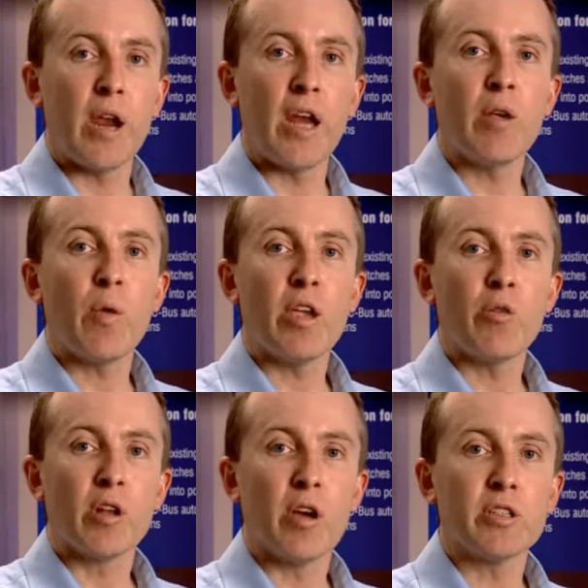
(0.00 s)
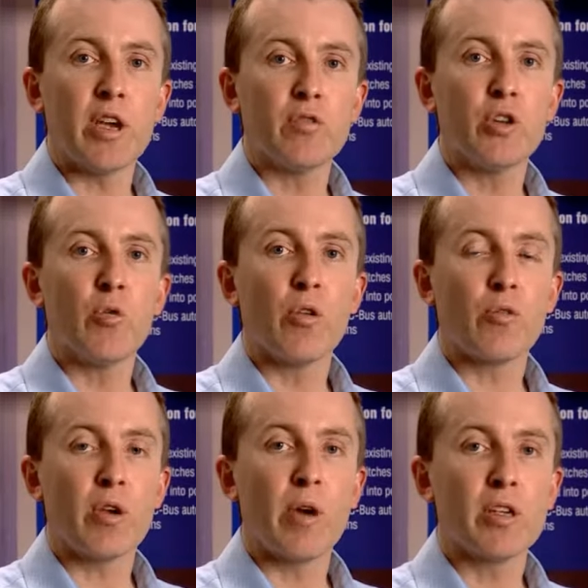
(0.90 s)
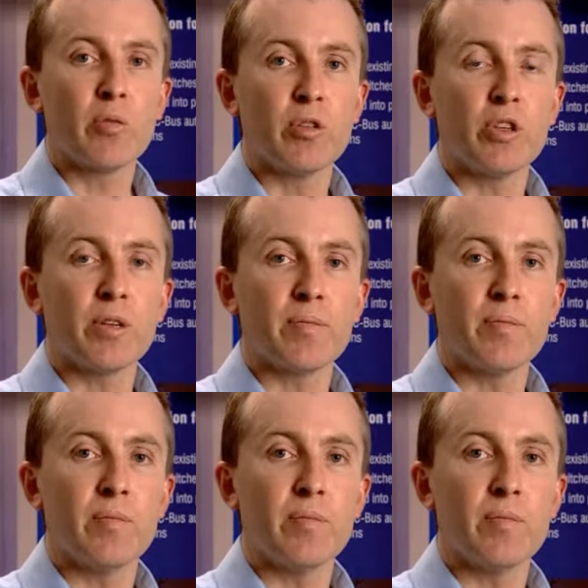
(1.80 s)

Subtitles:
anywhere you would like to have 2 or 3-way switching.